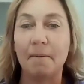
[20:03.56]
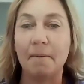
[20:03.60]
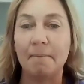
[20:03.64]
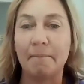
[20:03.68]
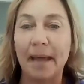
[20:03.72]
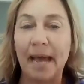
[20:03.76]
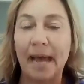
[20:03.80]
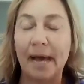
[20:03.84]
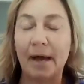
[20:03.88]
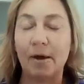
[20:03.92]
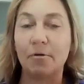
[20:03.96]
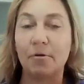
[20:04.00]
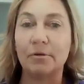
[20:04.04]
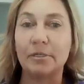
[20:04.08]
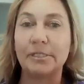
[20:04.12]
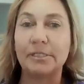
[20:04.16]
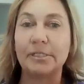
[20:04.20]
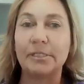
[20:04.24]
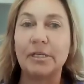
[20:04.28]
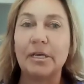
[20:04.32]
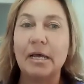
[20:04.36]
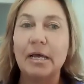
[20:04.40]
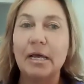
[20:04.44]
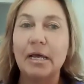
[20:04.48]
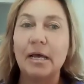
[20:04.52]

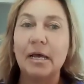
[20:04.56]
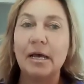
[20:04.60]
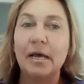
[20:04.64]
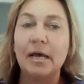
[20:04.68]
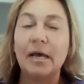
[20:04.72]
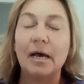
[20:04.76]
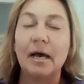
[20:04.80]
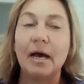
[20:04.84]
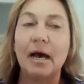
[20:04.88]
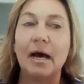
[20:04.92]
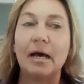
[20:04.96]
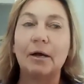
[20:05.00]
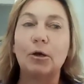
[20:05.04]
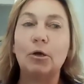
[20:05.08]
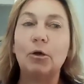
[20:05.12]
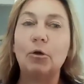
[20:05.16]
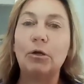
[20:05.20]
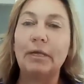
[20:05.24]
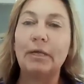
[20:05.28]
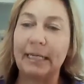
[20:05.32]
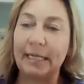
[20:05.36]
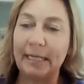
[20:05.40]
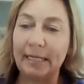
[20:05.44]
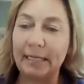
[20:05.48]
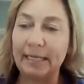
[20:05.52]
about
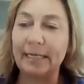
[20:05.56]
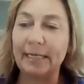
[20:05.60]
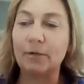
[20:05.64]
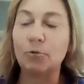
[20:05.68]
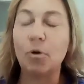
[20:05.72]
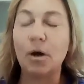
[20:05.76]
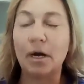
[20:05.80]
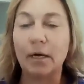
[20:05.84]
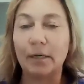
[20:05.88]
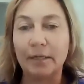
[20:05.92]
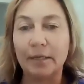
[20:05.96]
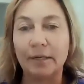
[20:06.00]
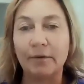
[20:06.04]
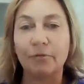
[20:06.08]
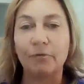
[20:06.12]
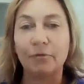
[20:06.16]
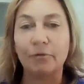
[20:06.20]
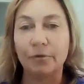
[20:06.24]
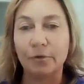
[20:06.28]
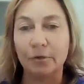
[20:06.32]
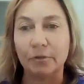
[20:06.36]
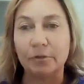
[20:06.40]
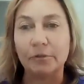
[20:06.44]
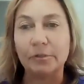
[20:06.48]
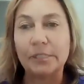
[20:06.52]
eating quality
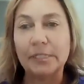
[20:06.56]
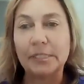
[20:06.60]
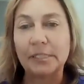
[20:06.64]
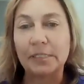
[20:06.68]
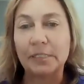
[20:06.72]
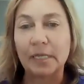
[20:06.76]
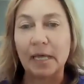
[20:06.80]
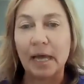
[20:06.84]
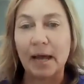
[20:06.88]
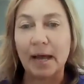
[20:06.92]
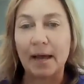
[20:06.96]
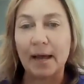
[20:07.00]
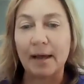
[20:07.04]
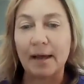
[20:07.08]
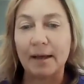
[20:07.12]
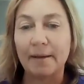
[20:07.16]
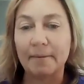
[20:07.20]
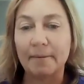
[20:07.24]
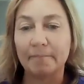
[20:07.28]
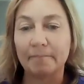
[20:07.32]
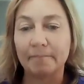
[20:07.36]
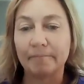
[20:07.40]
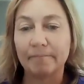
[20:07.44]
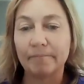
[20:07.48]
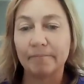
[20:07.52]
foods.
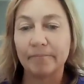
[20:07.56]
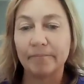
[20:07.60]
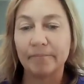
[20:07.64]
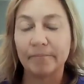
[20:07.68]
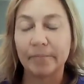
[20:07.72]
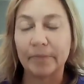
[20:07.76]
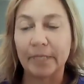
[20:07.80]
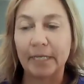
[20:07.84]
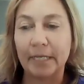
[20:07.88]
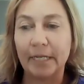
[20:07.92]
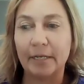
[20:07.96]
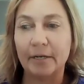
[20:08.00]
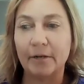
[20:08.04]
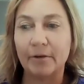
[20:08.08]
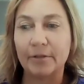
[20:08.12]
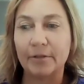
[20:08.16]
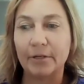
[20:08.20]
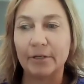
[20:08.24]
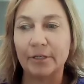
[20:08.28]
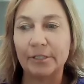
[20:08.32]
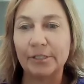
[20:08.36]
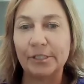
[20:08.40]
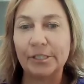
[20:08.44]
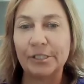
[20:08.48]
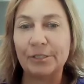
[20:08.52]

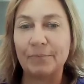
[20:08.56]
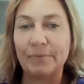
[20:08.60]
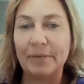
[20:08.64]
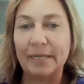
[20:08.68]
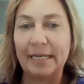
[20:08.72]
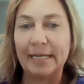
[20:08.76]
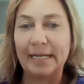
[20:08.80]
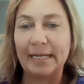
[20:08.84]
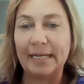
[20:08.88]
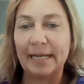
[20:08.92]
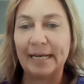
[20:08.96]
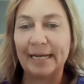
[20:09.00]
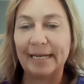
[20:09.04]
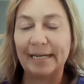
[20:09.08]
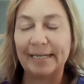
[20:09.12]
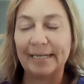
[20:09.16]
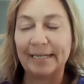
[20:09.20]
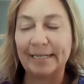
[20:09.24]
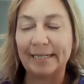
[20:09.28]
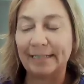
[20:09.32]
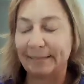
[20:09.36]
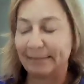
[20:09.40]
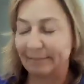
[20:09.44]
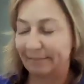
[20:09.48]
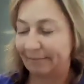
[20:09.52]
There used to be
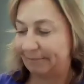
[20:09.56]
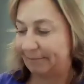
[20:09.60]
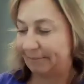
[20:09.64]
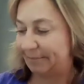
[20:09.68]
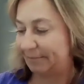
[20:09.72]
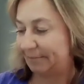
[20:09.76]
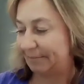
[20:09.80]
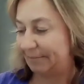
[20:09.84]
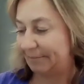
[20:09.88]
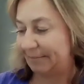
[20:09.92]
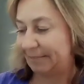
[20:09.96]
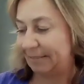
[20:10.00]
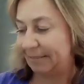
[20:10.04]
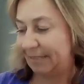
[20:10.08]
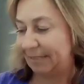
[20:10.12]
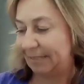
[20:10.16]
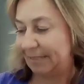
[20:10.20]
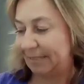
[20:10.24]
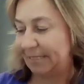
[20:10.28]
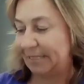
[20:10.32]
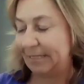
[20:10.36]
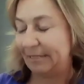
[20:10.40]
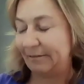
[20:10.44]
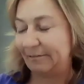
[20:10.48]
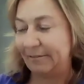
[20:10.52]
a
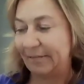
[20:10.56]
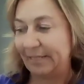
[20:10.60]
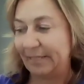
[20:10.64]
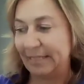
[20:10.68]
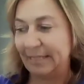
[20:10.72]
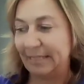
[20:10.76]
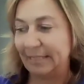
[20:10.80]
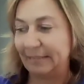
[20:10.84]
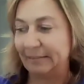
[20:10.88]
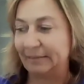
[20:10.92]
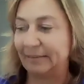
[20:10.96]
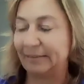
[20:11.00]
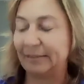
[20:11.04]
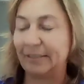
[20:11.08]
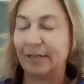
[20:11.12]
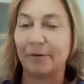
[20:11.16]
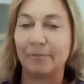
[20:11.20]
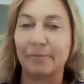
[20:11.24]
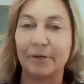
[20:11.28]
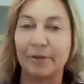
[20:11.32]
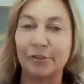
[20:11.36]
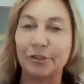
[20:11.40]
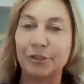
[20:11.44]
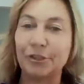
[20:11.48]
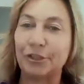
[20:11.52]
TV
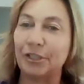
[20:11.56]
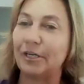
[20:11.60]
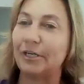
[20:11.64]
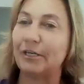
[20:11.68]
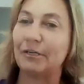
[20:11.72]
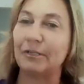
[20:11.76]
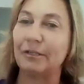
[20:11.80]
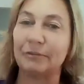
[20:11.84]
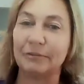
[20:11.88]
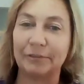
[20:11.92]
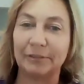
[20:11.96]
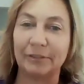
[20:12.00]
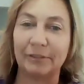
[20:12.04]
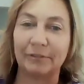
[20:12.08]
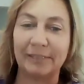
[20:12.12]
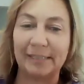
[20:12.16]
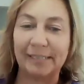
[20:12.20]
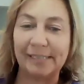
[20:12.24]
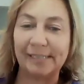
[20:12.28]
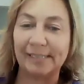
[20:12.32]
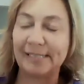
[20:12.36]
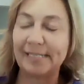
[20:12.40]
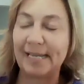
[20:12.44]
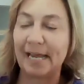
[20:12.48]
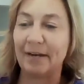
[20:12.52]
commercial
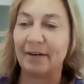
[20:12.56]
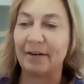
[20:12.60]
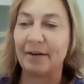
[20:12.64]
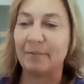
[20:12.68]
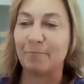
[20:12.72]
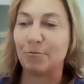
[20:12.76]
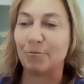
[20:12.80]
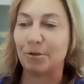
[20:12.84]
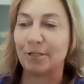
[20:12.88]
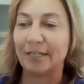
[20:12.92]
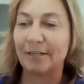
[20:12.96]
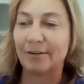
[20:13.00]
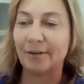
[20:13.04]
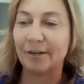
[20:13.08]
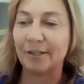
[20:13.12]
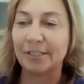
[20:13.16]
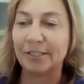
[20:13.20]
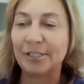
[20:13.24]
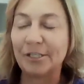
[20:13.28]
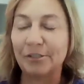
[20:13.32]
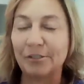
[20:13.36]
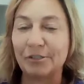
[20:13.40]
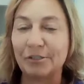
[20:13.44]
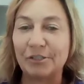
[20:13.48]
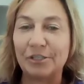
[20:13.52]
during Saturday morning
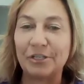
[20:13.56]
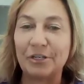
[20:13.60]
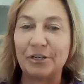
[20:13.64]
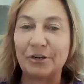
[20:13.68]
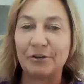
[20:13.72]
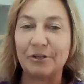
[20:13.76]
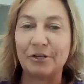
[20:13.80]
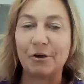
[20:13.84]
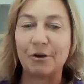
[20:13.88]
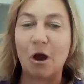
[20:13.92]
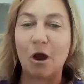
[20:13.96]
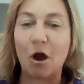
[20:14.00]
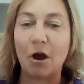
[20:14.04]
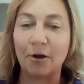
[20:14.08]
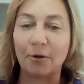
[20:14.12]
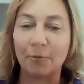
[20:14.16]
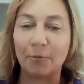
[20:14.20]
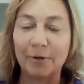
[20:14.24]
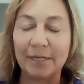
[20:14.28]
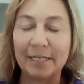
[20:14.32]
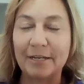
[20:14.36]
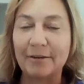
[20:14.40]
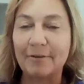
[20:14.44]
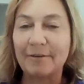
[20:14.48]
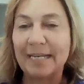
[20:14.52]
cartoons, you are
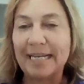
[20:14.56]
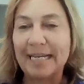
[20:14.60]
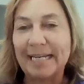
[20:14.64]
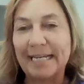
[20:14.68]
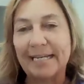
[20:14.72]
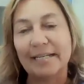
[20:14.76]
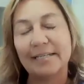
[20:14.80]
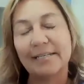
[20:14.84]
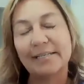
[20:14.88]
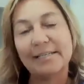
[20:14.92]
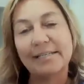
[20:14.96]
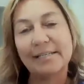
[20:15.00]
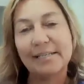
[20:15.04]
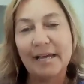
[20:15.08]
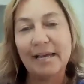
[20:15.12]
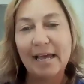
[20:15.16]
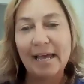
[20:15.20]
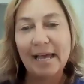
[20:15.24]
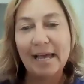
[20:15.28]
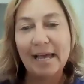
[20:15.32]
what you eat.